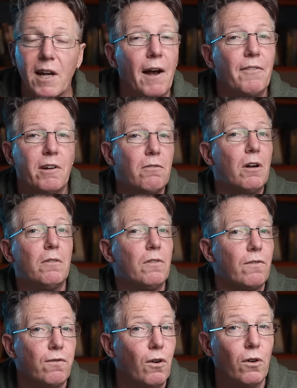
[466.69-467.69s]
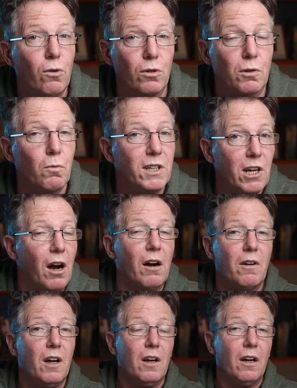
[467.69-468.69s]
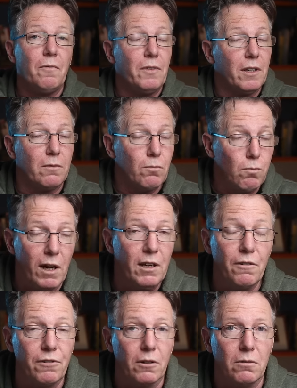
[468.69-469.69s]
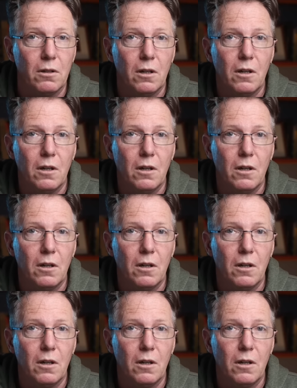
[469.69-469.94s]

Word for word: have their own thoughts, which are wonderful,